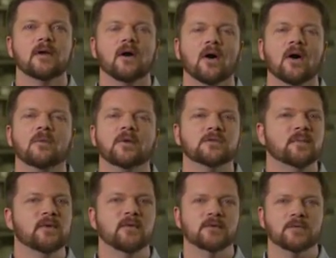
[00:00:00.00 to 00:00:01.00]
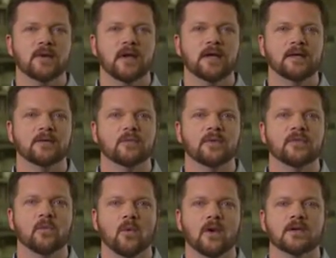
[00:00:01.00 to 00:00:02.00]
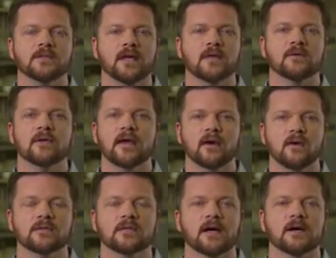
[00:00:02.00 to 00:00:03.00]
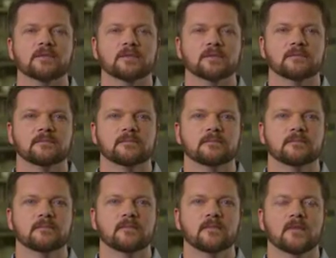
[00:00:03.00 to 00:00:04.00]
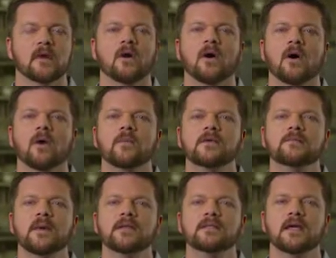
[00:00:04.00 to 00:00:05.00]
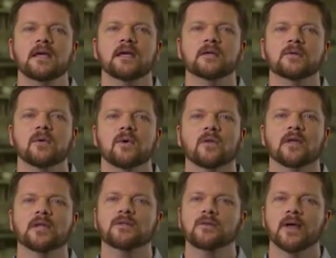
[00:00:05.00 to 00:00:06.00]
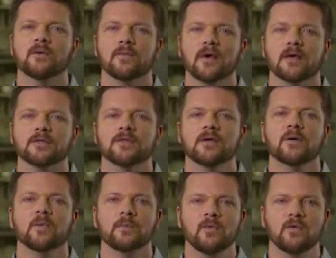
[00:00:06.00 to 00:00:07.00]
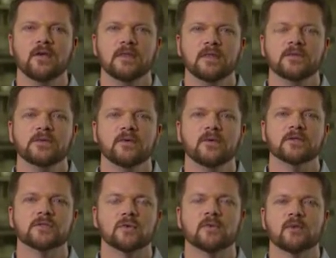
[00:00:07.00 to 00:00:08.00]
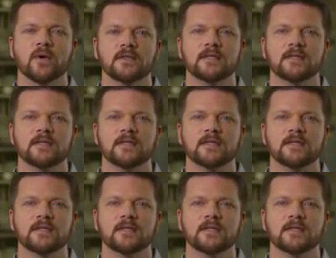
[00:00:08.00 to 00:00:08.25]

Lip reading: All must be restrained with the wall tether at all times. Always maintain control and do not rush when moving these units to avoid